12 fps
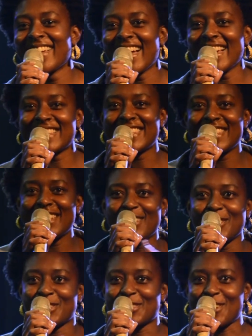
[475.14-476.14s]
I see
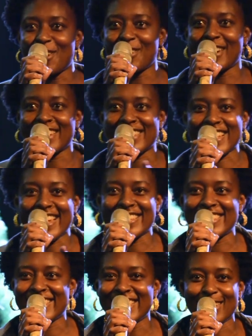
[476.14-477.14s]
you stoners, I
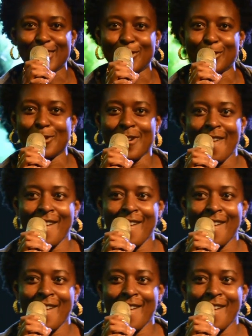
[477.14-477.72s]
see you.